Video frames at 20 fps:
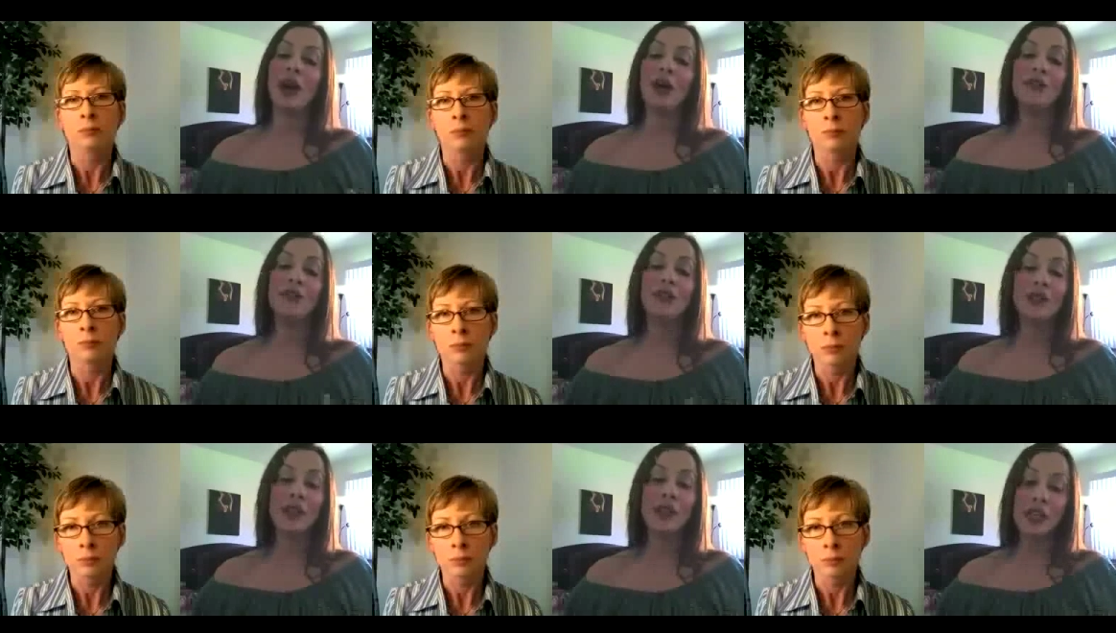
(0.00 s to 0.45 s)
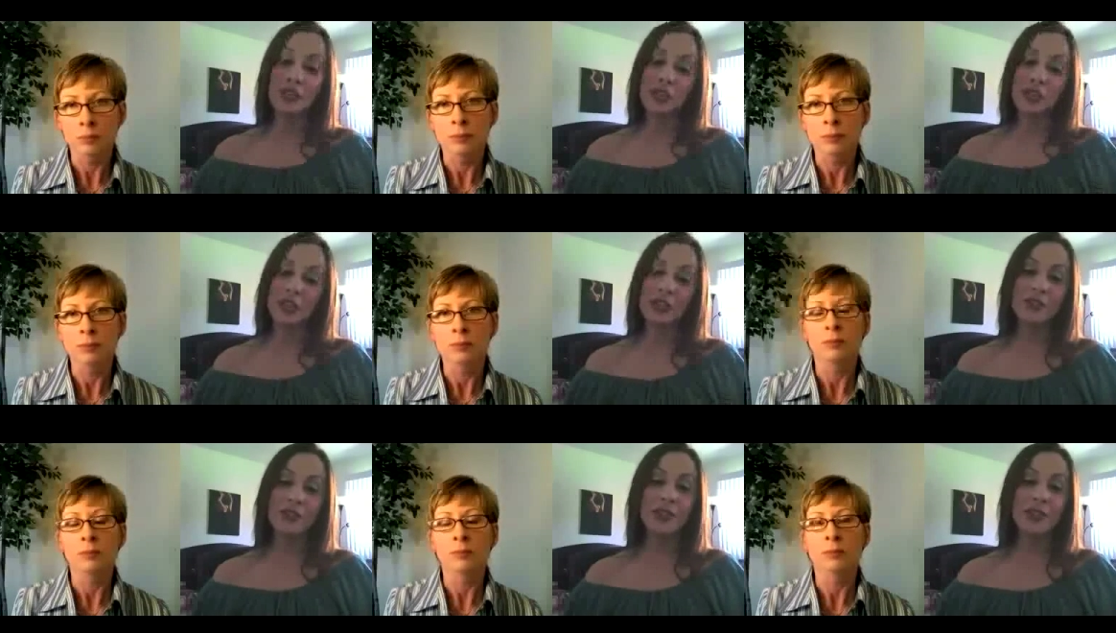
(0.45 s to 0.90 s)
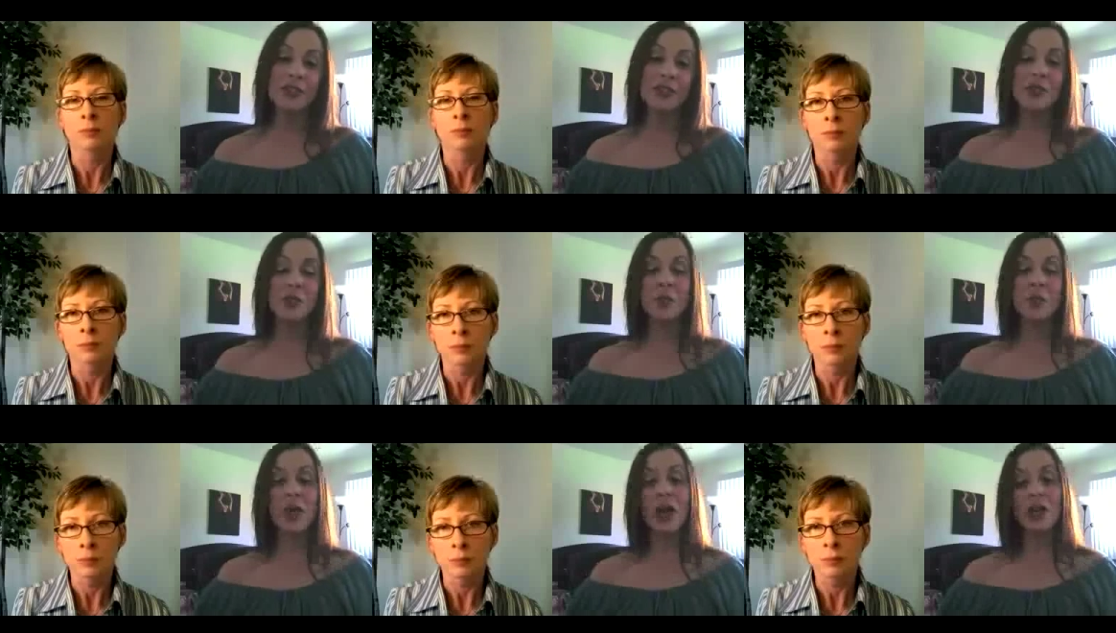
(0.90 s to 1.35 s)
Speaker 1: offer that service
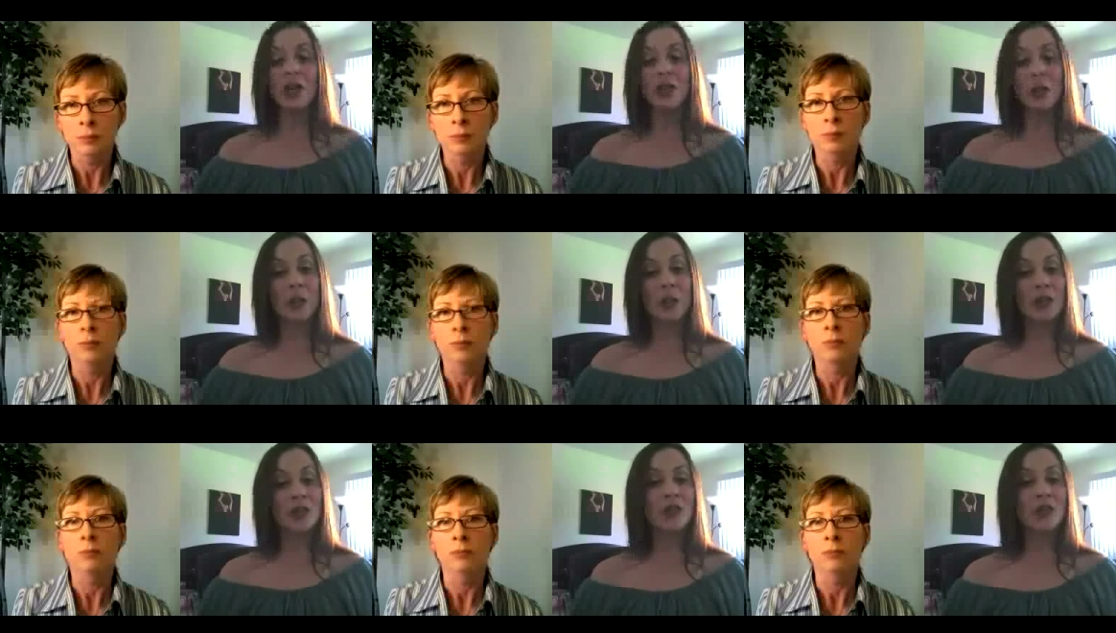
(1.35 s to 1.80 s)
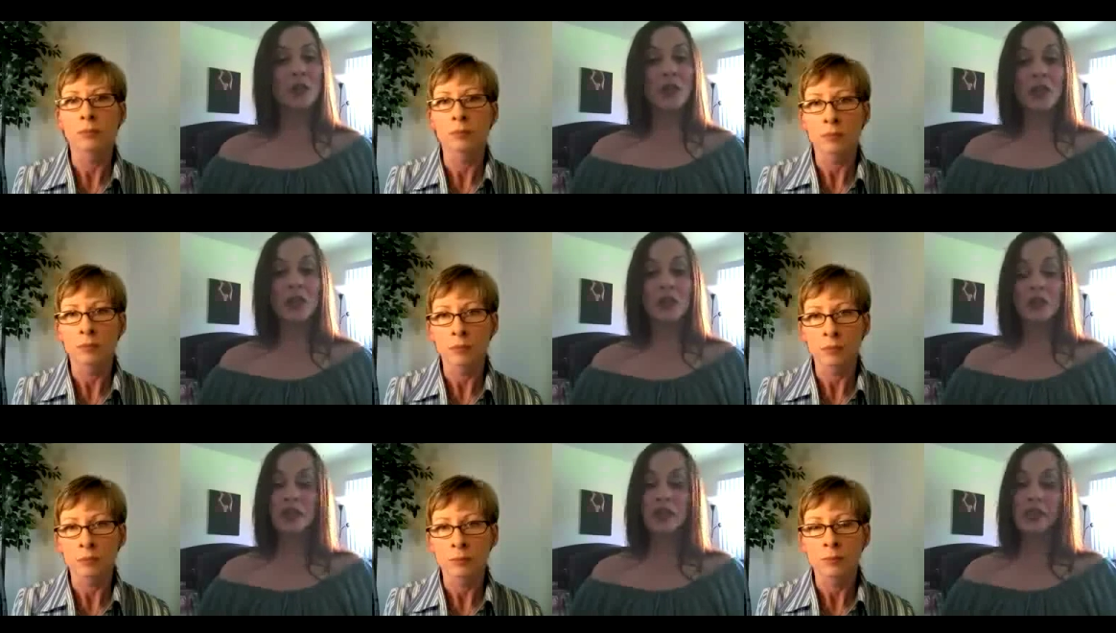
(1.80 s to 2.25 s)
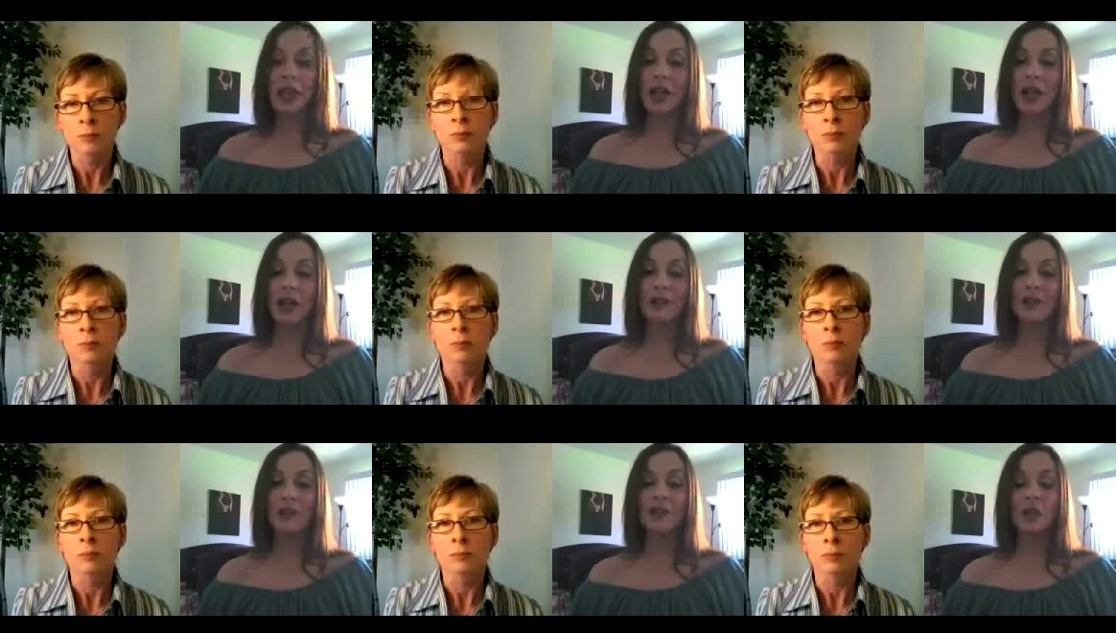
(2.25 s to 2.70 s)
as well. You can do it
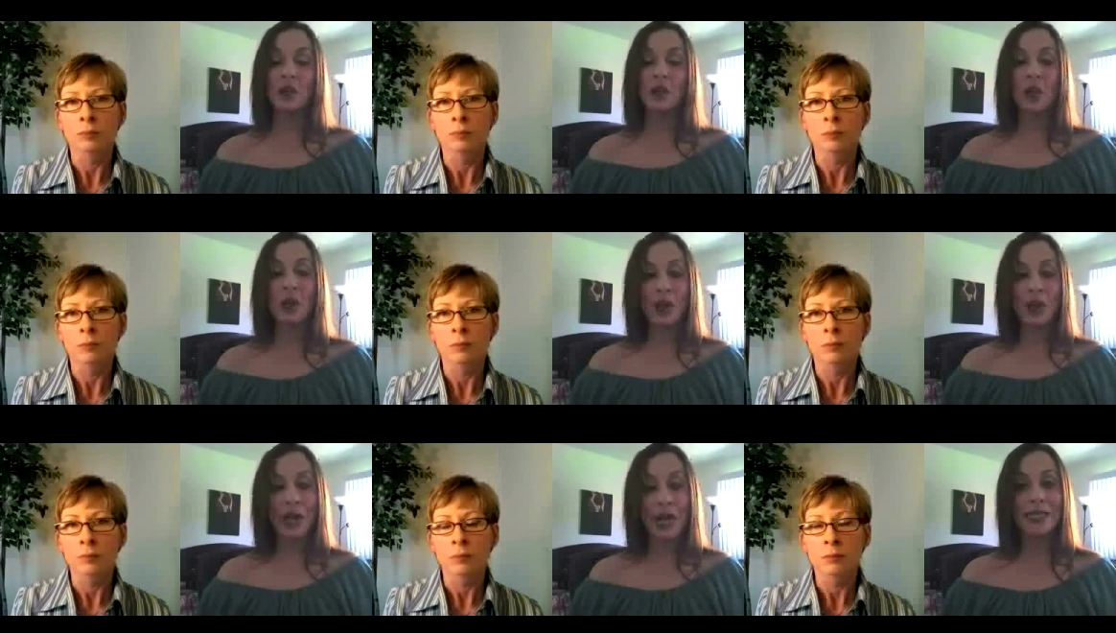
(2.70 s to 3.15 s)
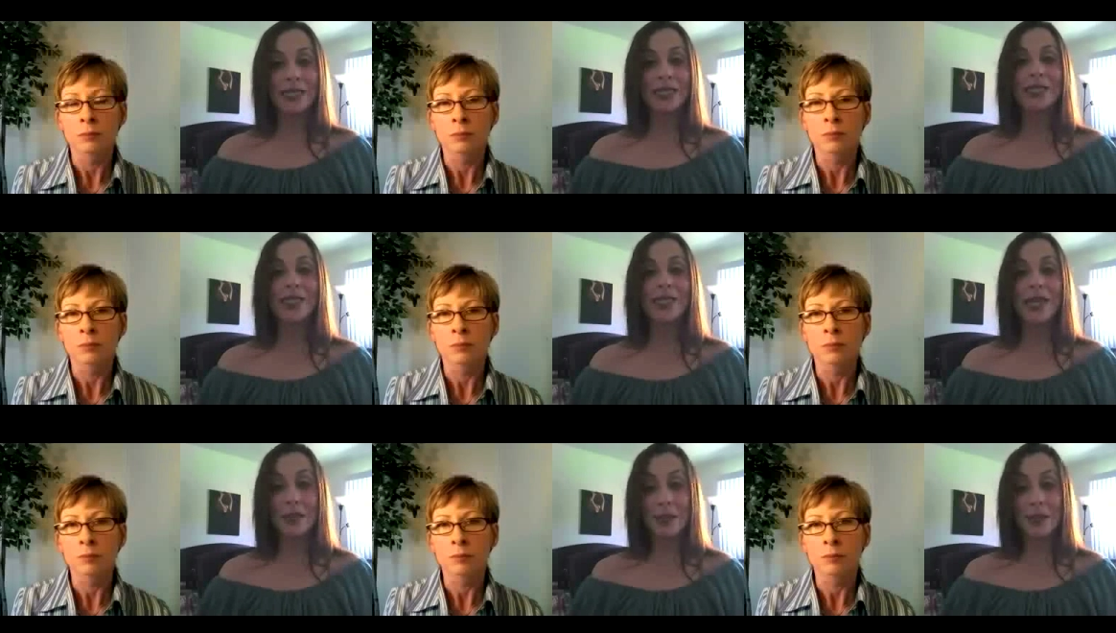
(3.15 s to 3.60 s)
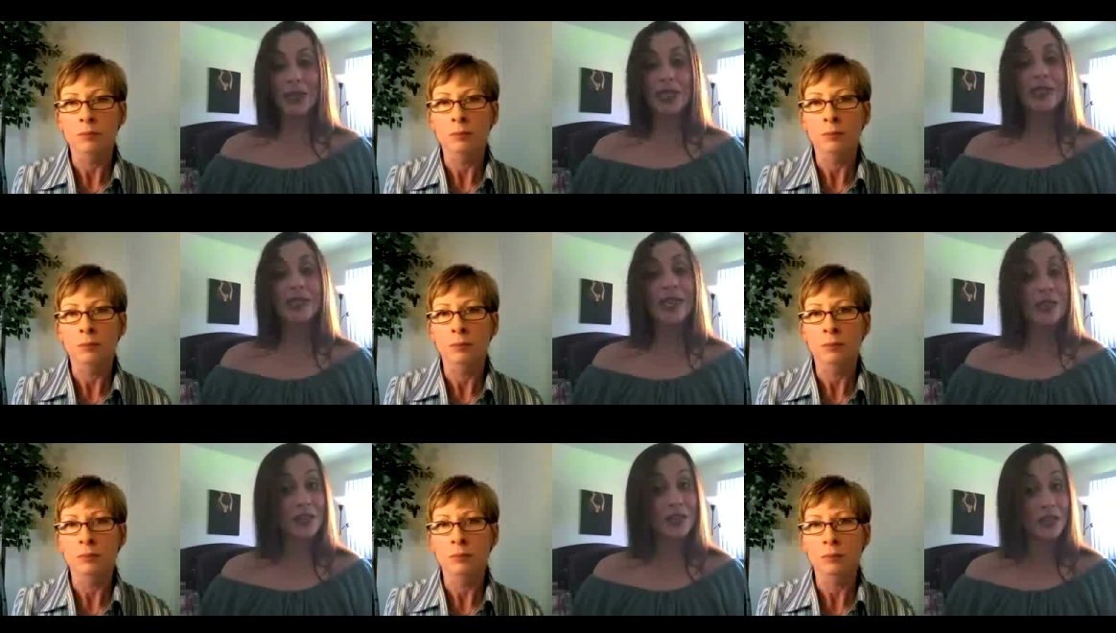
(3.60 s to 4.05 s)
yourself. Google has an A B
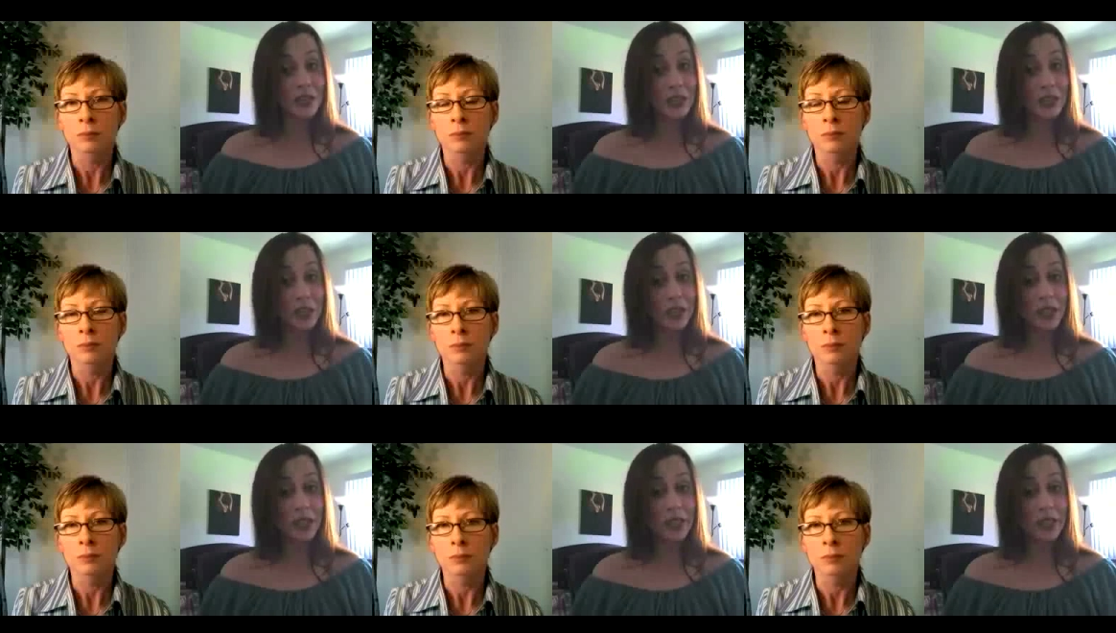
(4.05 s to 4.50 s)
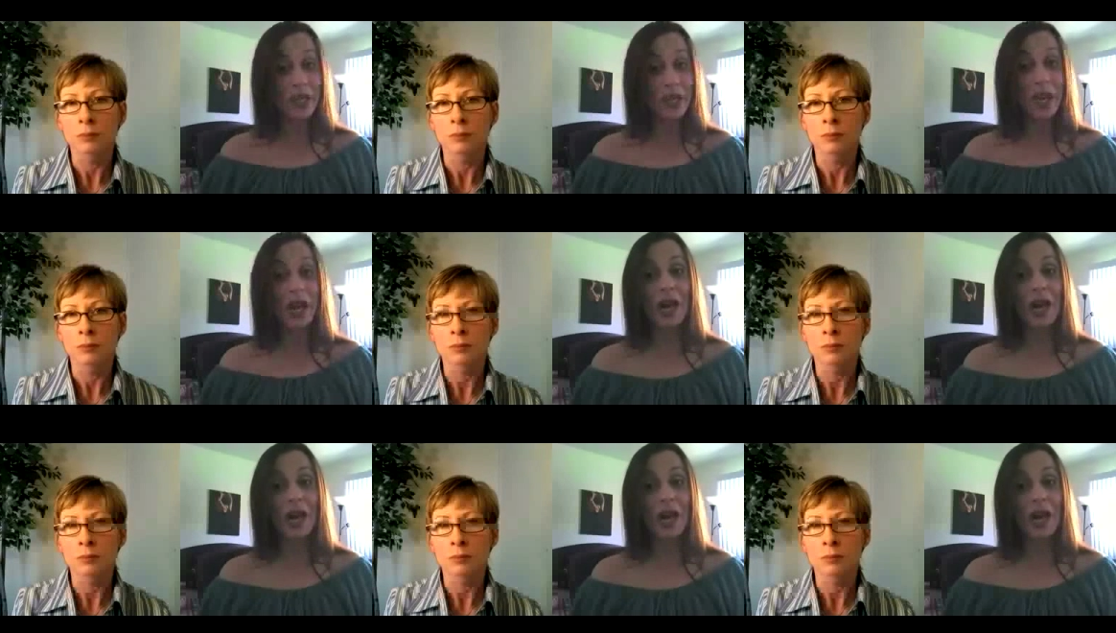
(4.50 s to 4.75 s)
tester.